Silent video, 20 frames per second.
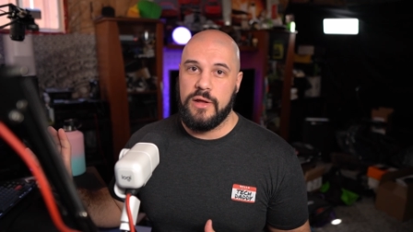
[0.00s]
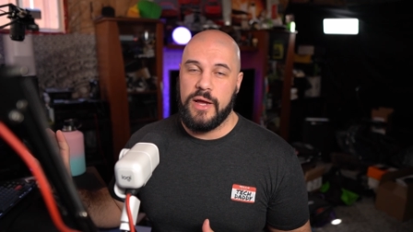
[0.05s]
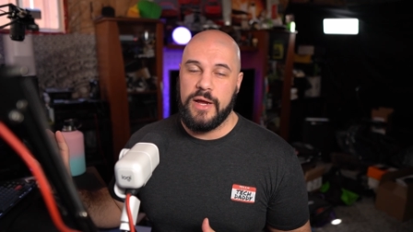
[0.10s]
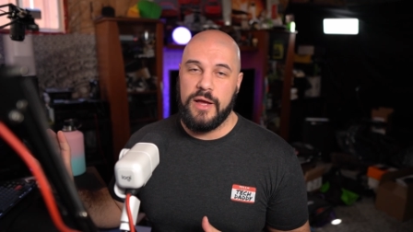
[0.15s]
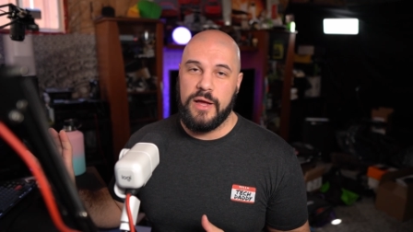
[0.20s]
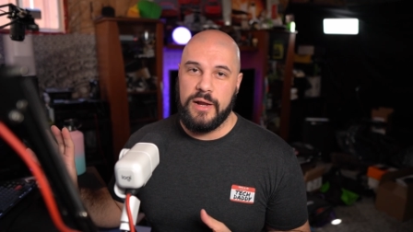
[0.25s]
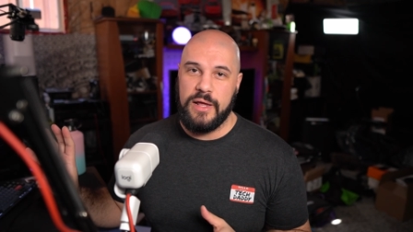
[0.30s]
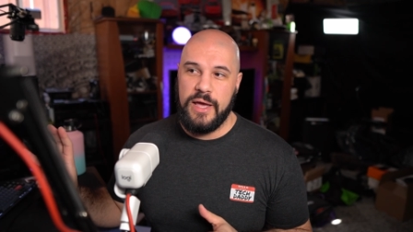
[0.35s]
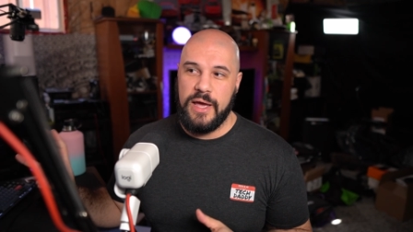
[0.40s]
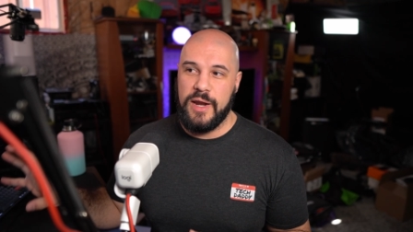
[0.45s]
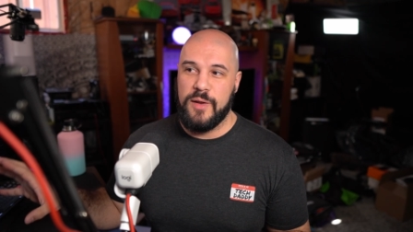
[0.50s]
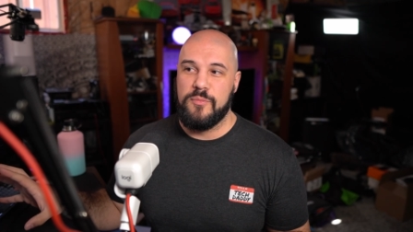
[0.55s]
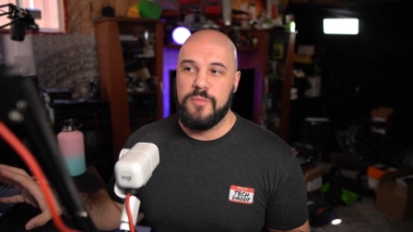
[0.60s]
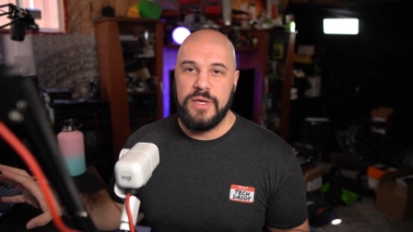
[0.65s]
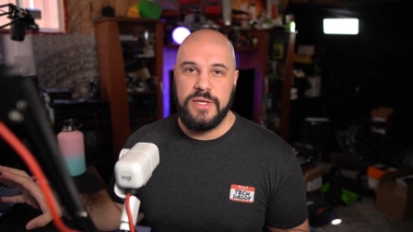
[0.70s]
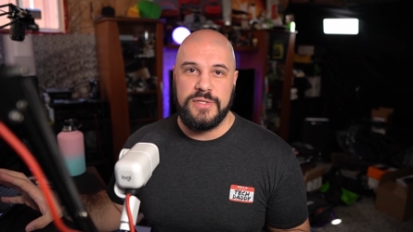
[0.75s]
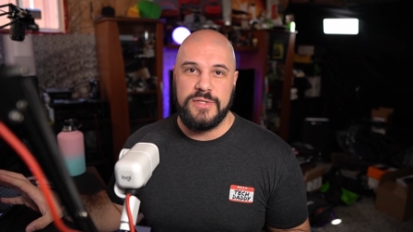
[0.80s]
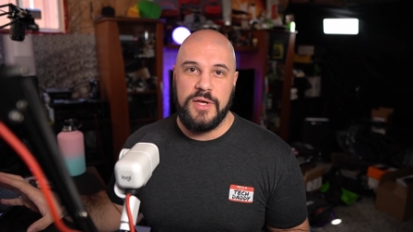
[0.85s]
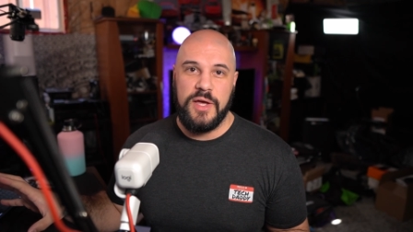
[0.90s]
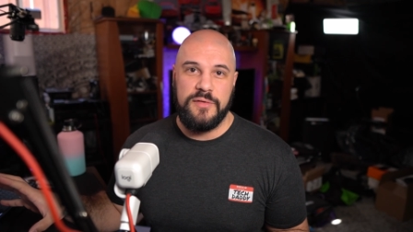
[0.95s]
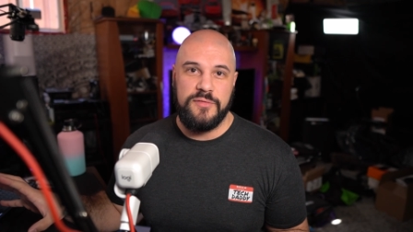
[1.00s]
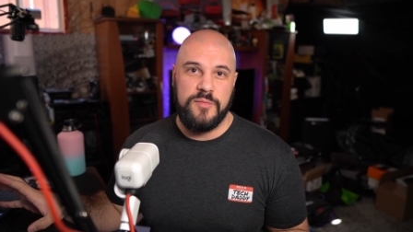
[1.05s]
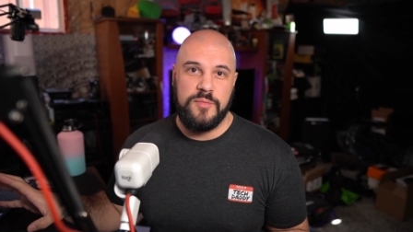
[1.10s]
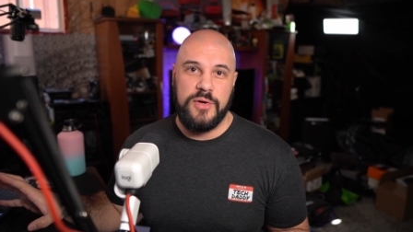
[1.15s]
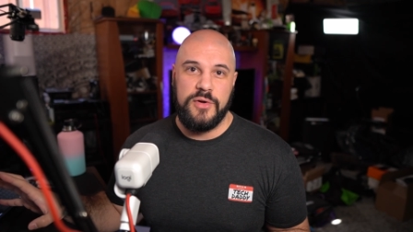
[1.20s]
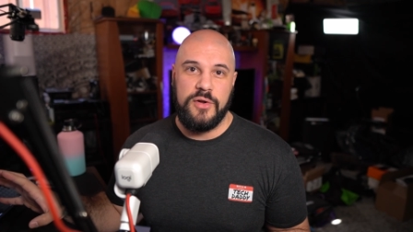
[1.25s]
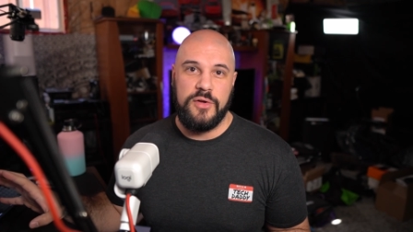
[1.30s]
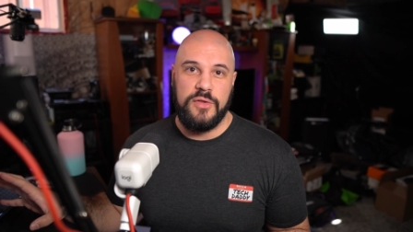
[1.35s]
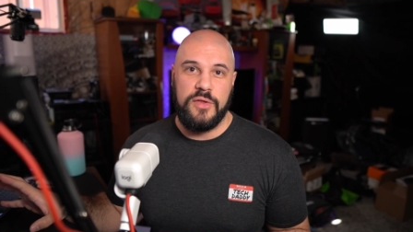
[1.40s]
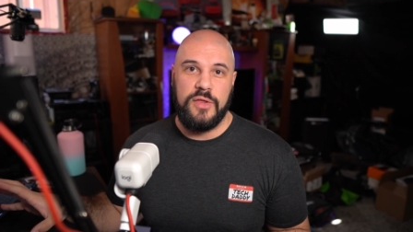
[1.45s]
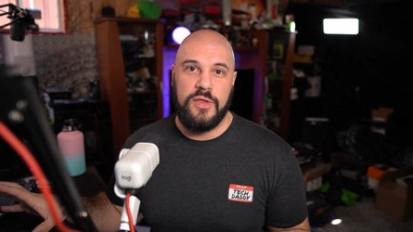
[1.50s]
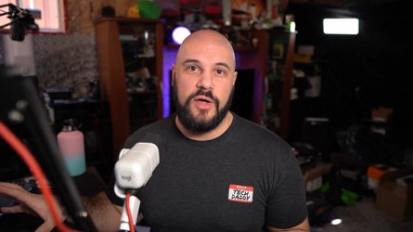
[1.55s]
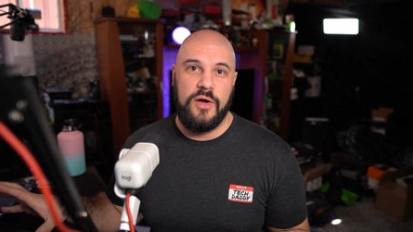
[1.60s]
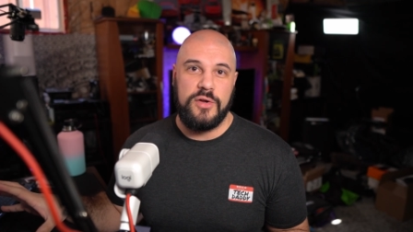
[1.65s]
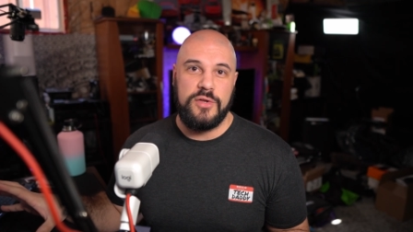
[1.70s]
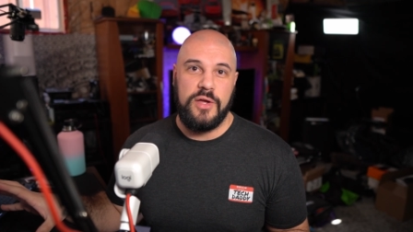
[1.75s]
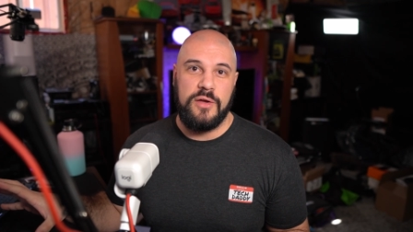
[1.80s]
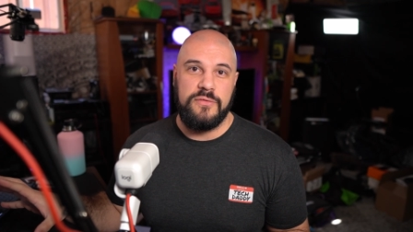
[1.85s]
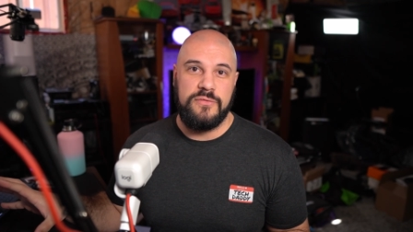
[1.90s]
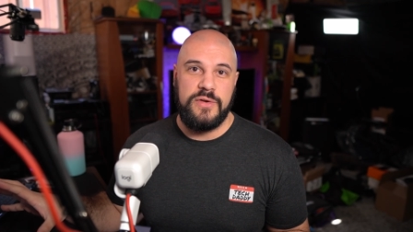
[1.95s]
I got kind of pissed off about all the
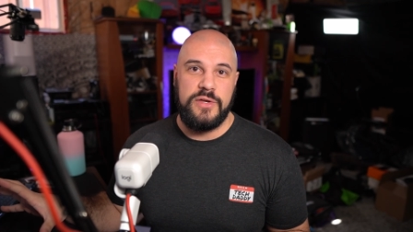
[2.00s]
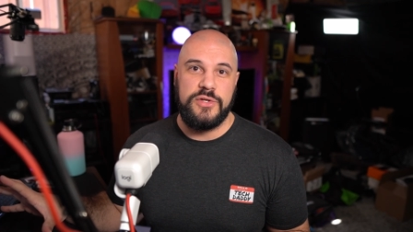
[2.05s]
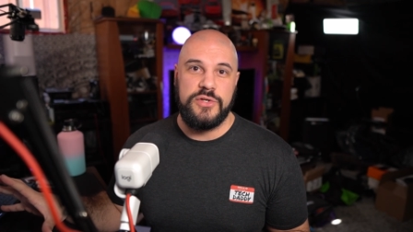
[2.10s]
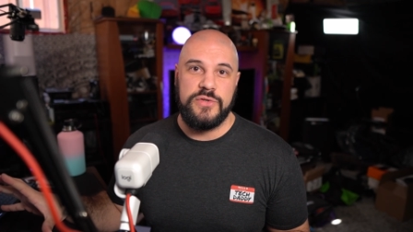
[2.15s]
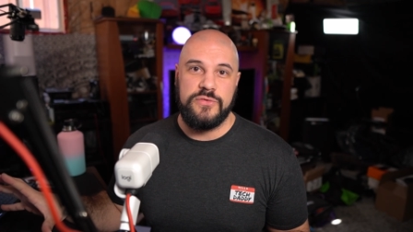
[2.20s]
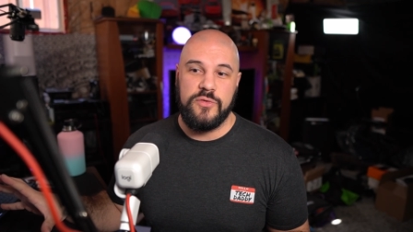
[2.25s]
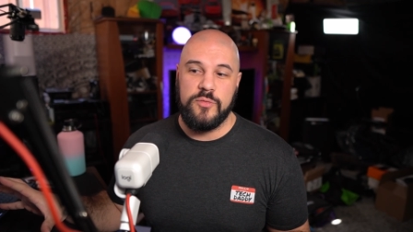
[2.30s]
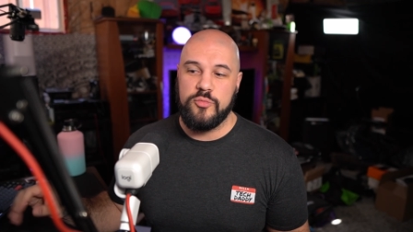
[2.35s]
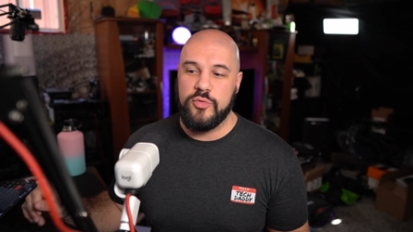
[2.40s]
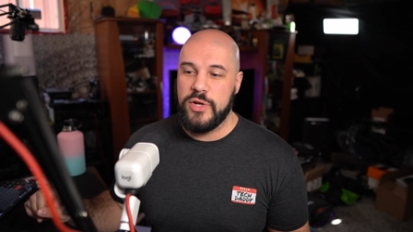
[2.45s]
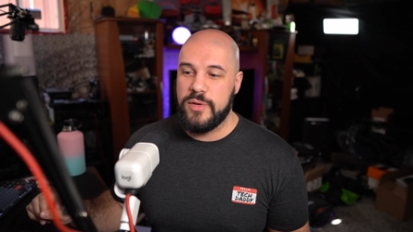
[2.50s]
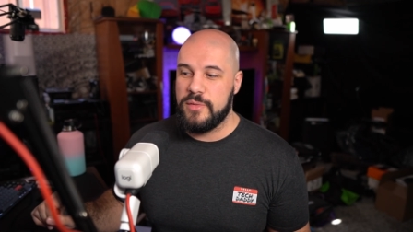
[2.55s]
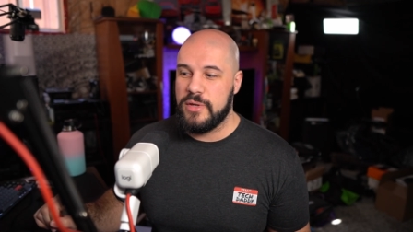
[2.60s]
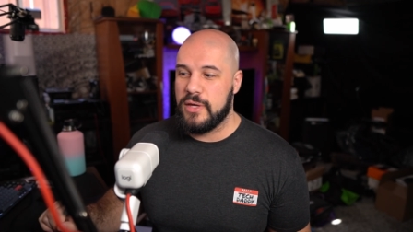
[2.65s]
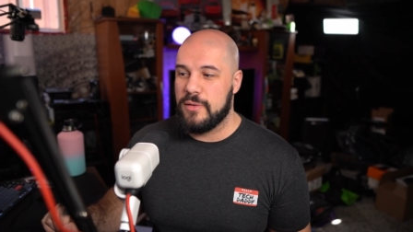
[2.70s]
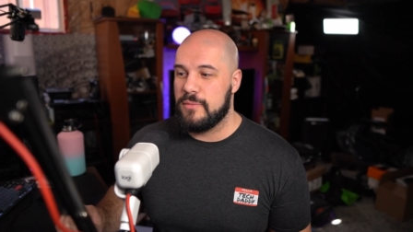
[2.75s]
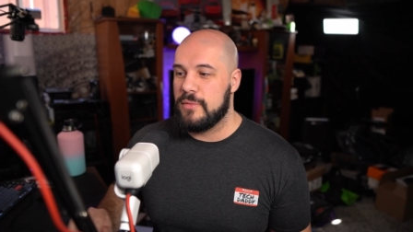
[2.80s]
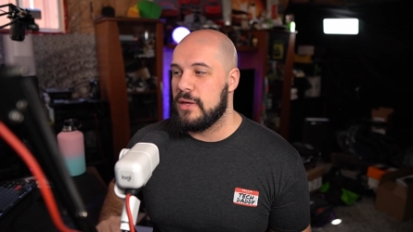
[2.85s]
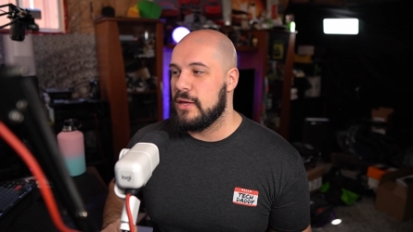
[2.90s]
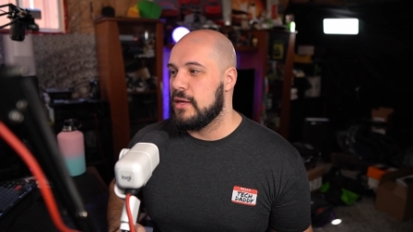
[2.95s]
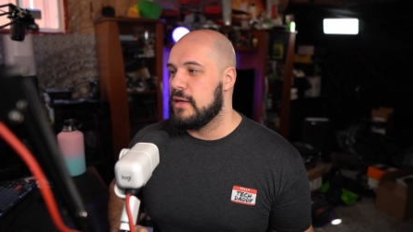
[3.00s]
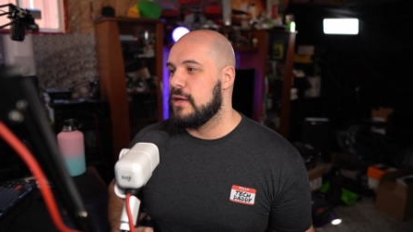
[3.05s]
locked off features for premium.